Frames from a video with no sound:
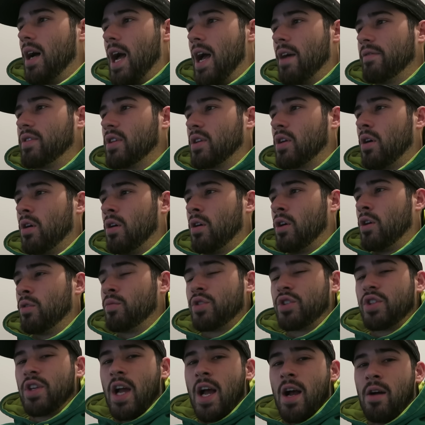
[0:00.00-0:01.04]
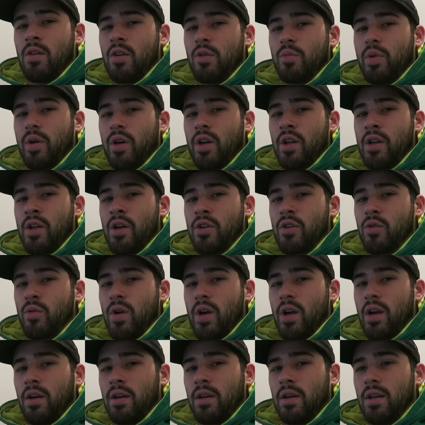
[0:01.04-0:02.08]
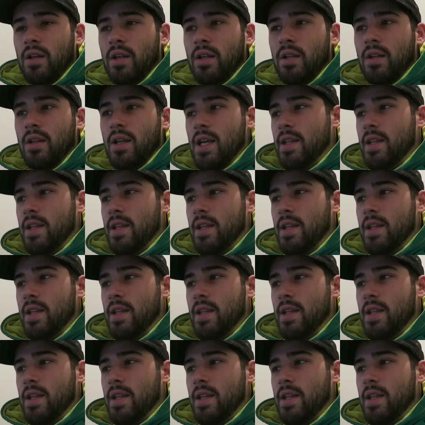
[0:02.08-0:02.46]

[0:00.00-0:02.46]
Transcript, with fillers: I have to go home, shower, put on underwear,